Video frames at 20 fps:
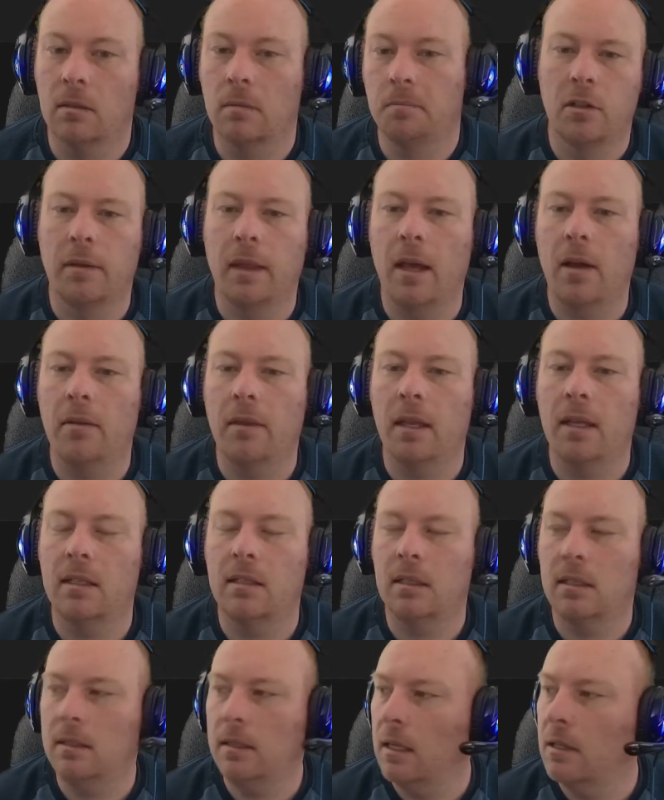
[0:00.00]
So now that
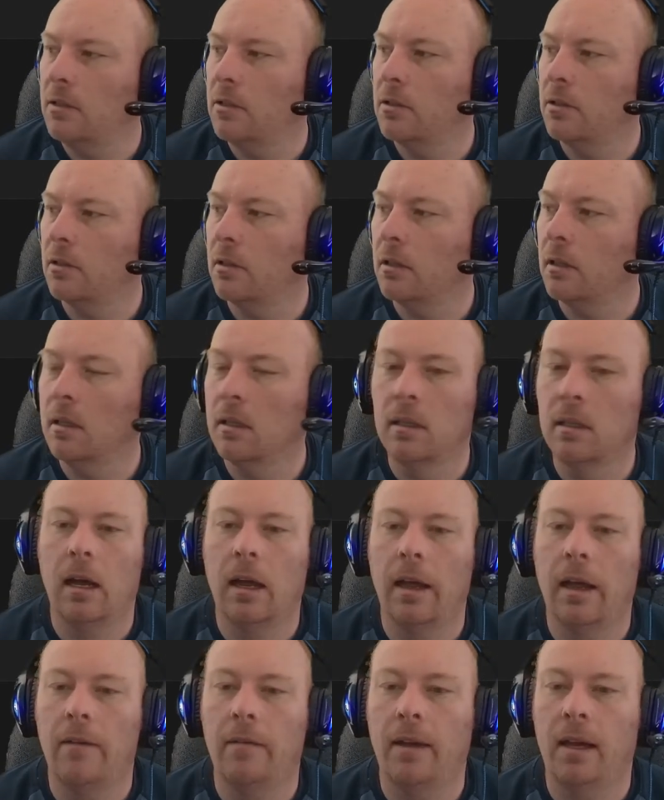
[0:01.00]
it's a tensor, I
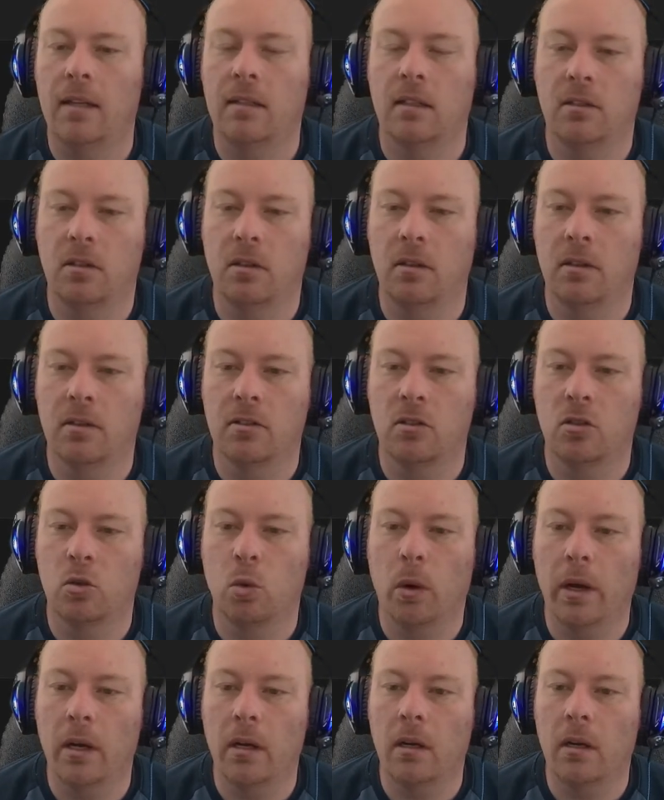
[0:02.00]
have access to the
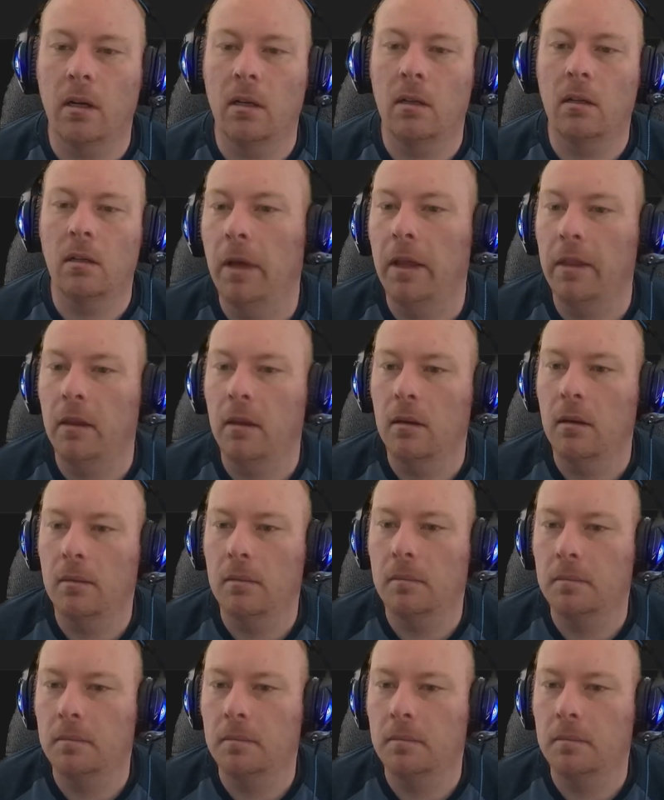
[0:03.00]
square method.